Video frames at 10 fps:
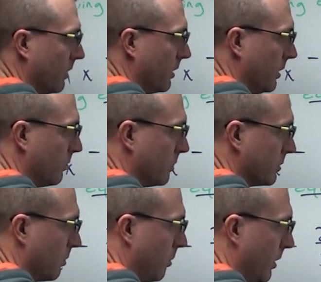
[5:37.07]

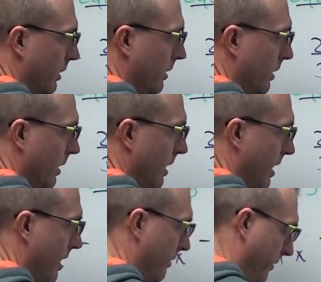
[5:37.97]
equals
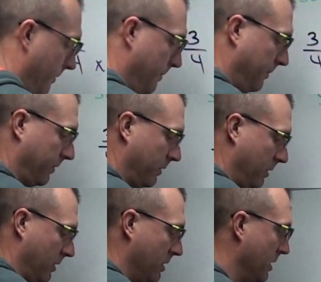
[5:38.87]
1/2.
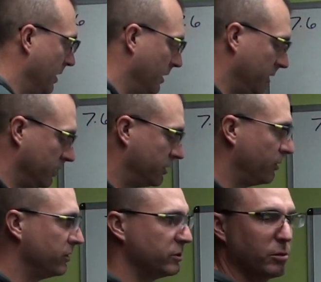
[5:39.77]
So
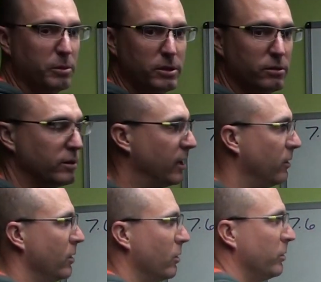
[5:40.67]
this is what we do now.
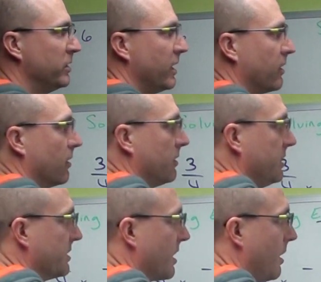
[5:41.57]
We take our
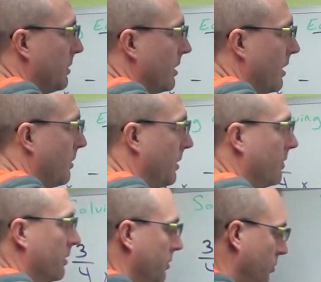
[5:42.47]
least common
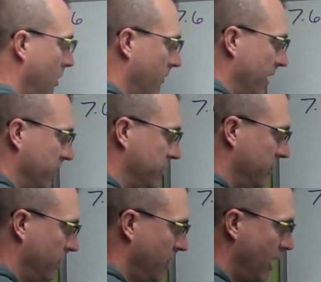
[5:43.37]
denominator, 12x,
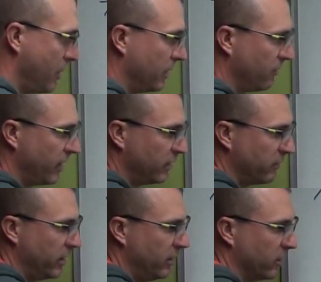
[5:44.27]
and we write it
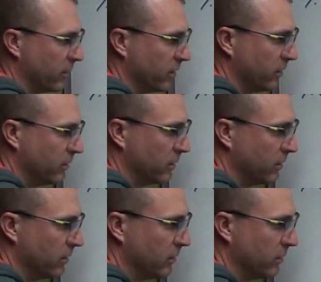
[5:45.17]
right here.
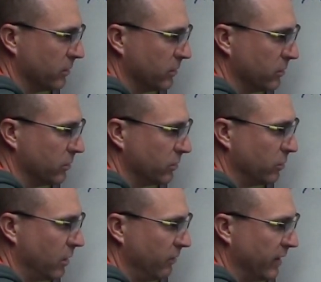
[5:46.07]

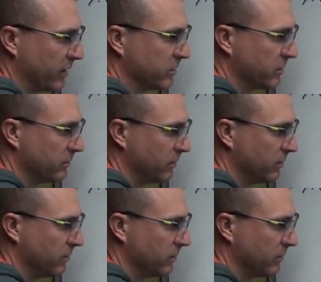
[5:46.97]
12x.